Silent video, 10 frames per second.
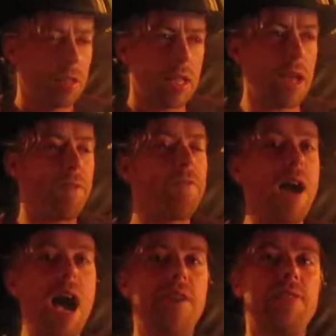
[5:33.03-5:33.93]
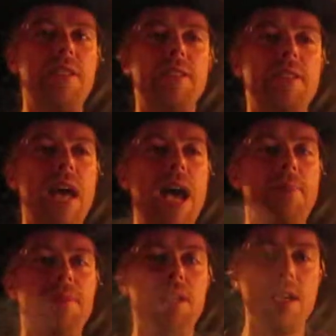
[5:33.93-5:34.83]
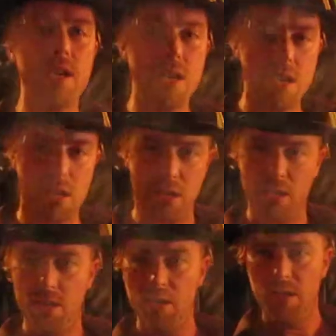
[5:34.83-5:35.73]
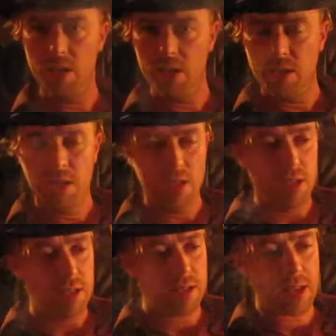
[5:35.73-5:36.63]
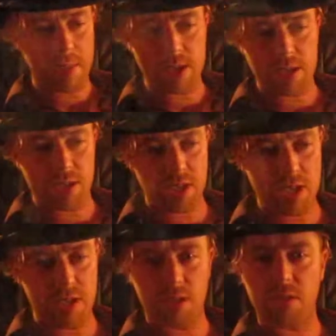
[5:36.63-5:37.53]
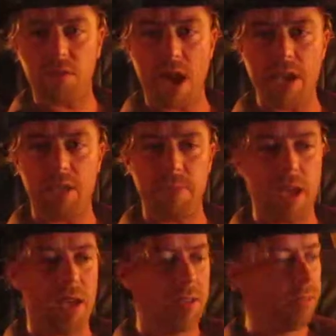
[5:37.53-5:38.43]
Like 5-6 times a year. I mean, Jesus Christ, man.